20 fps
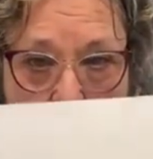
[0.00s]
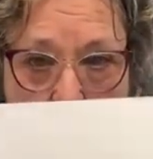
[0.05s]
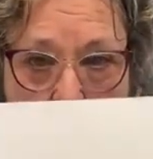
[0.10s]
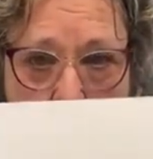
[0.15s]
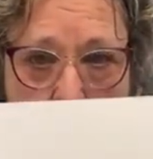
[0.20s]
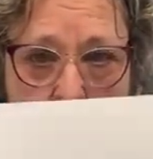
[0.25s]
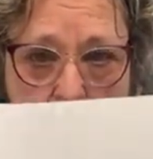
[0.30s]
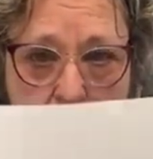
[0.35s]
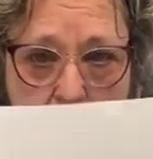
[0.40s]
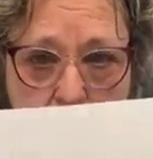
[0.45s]

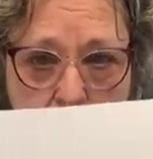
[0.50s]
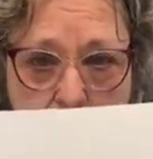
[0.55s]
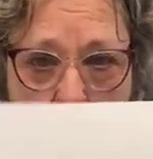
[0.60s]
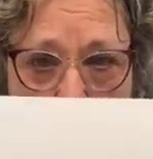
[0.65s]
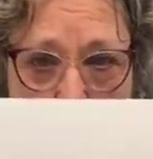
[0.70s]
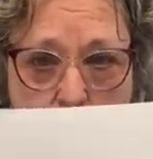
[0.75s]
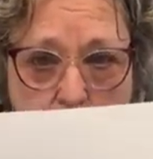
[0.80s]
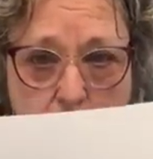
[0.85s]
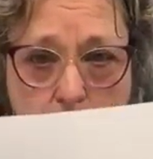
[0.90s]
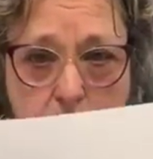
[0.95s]
And
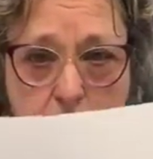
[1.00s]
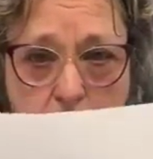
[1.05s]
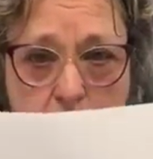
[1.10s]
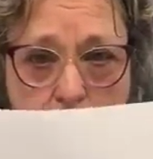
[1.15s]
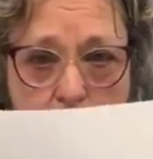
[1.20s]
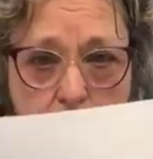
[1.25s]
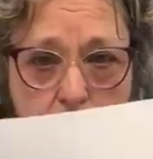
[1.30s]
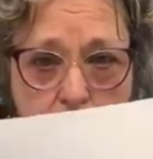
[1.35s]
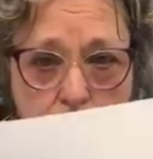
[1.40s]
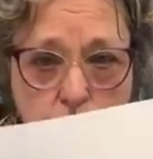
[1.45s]
so I'm
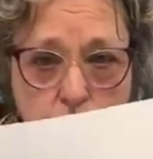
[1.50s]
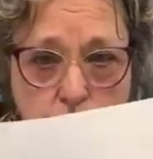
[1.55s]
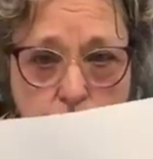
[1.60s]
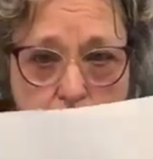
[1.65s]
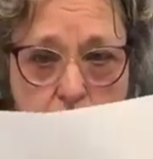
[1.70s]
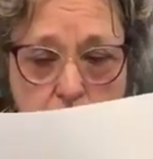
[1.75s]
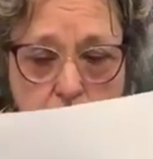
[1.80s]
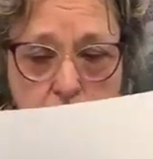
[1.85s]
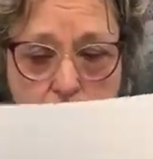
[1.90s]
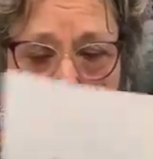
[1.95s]
going to just
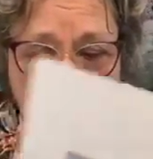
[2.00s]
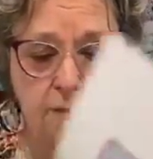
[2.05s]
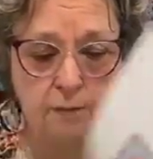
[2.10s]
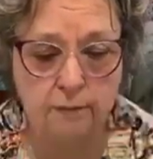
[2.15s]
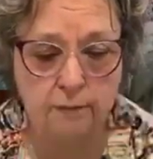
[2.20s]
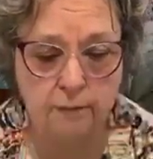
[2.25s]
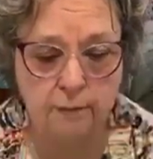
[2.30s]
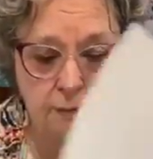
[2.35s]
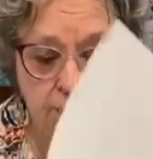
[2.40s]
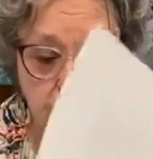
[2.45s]
try to do the
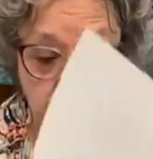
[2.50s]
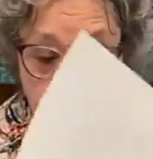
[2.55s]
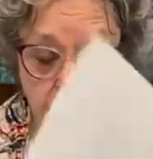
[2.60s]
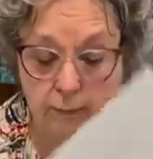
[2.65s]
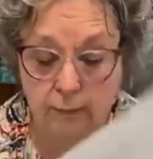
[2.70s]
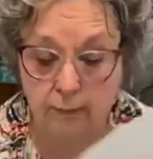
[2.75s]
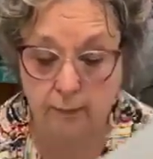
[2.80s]
center.